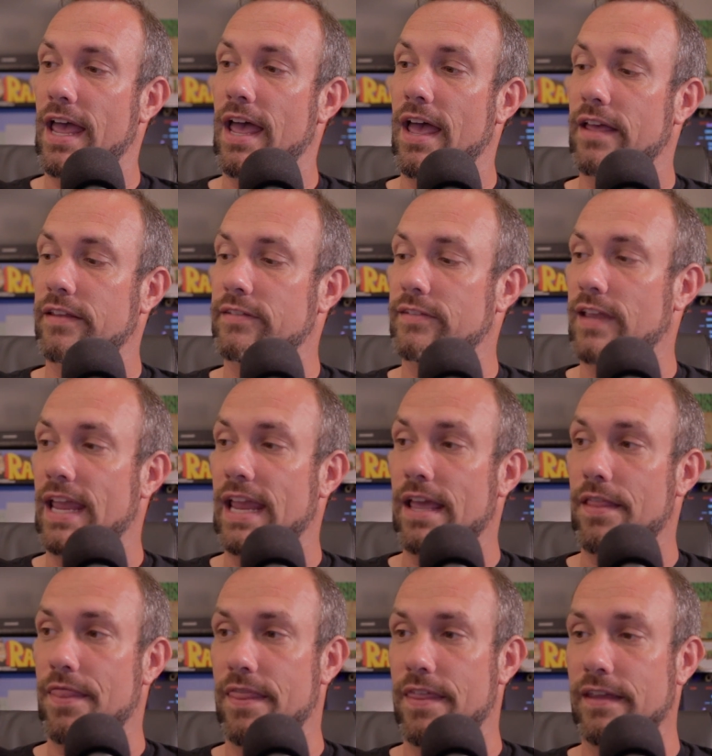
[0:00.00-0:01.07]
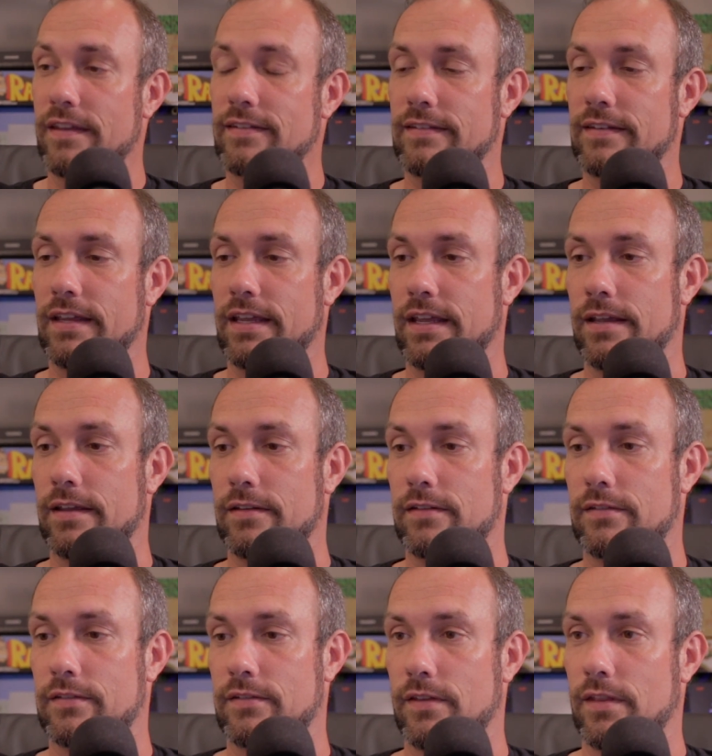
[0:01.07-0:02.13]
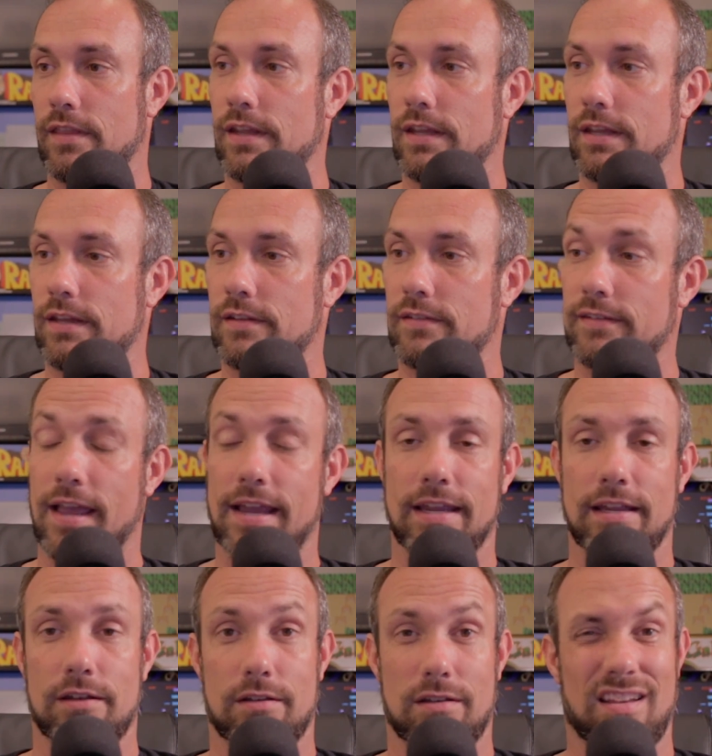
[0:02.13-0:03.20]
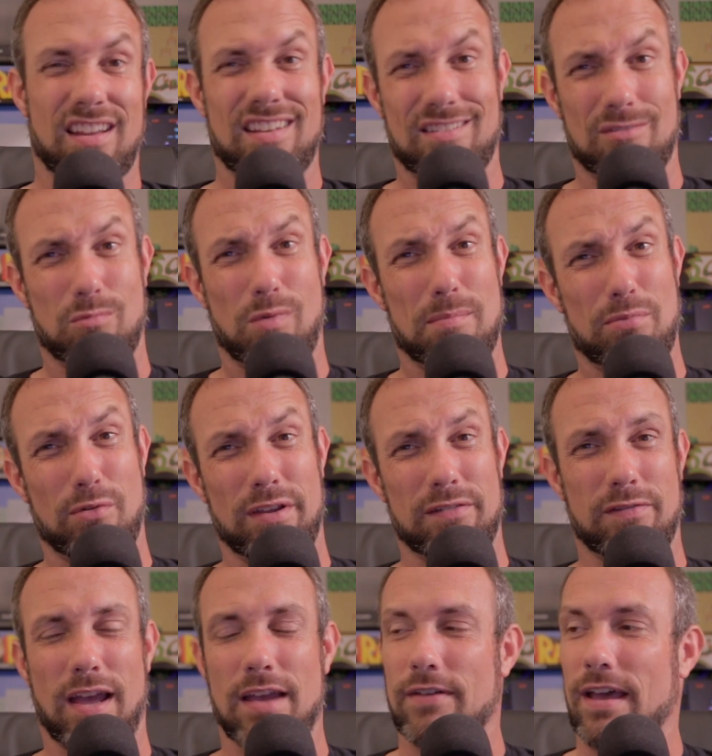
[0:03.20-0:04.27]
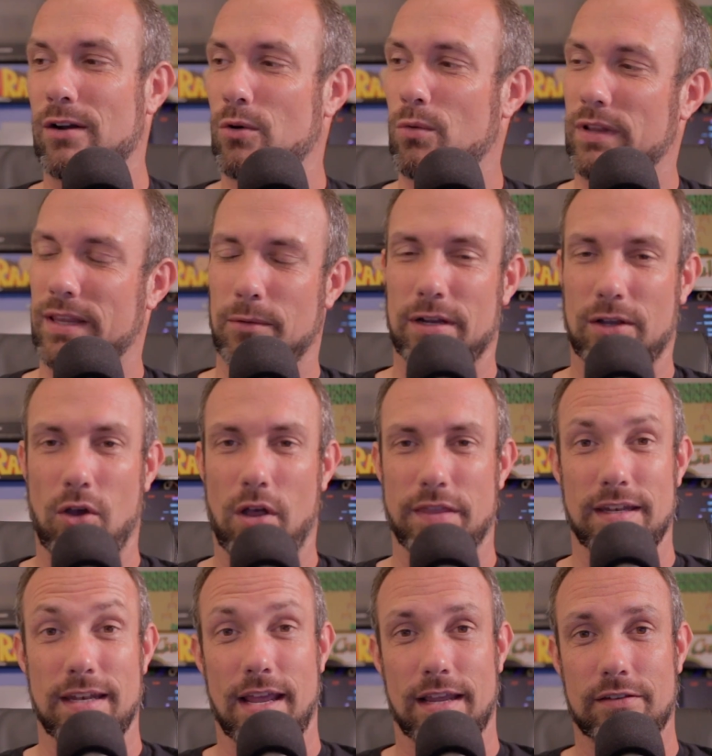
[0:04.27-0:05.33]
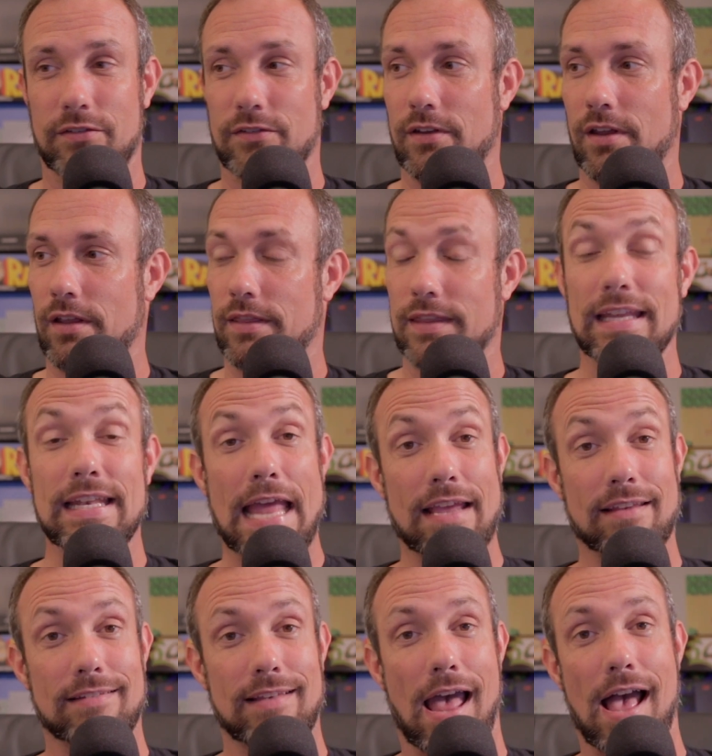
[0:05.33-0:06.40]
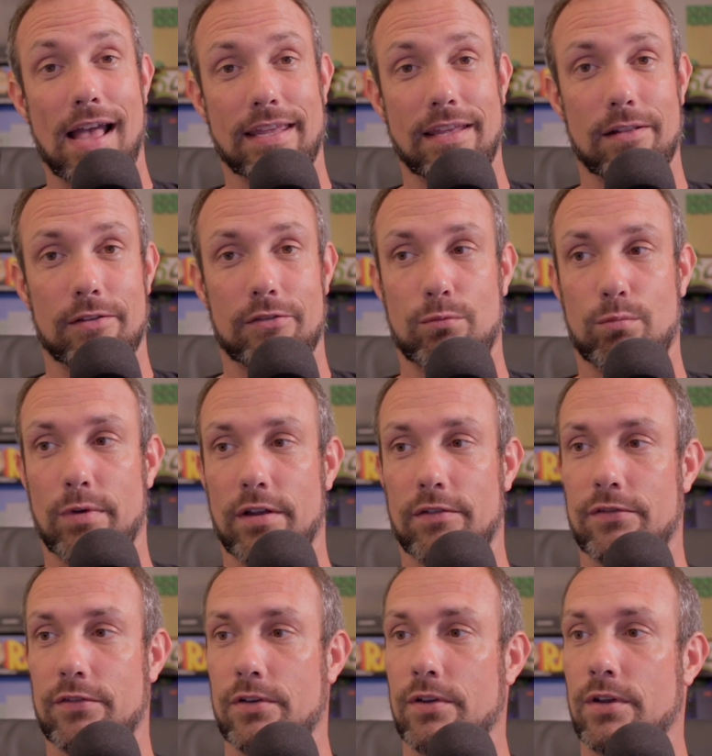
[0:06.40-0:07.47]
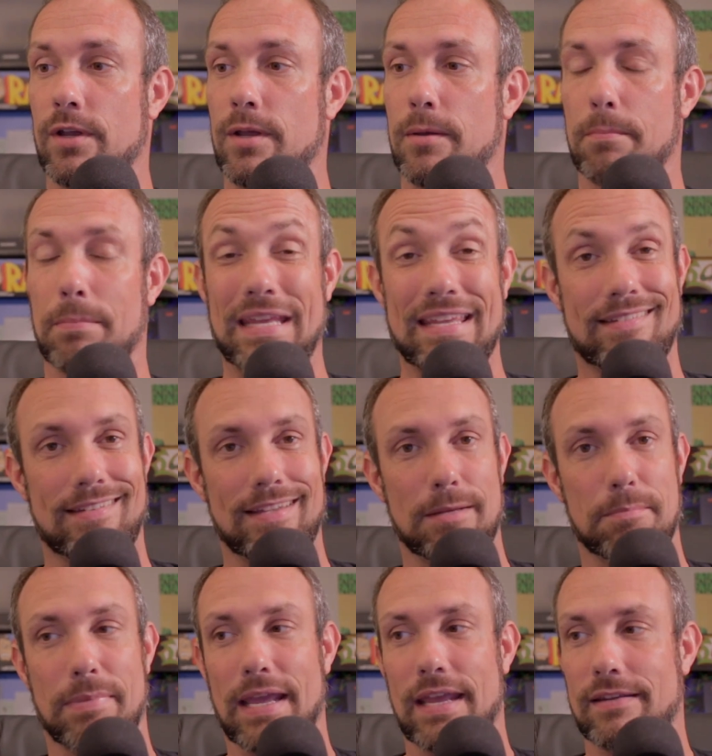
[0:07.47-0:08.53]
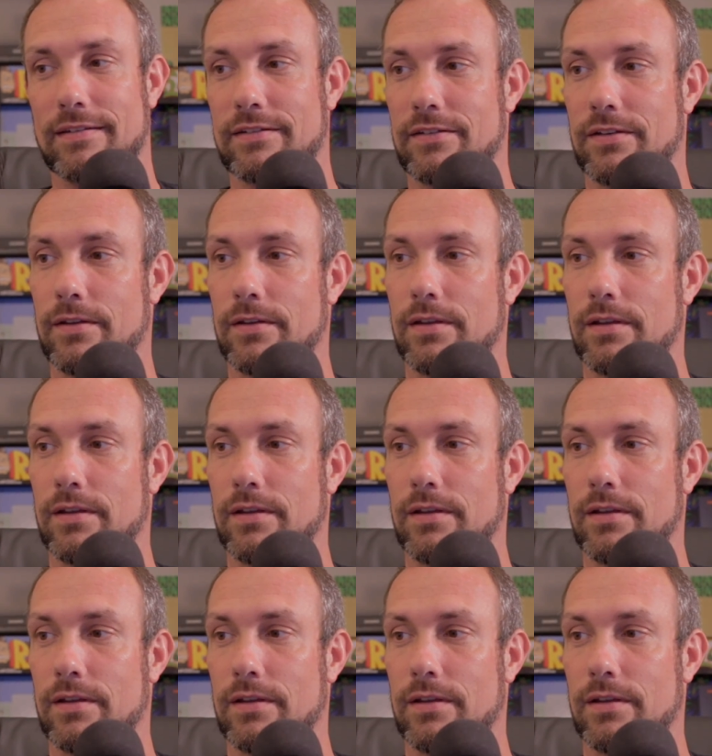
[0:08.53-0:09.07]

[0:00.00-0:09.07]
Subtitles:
S, and this is the second 1.5, I don't know what they want to call it, the next Oculus Rift PC-based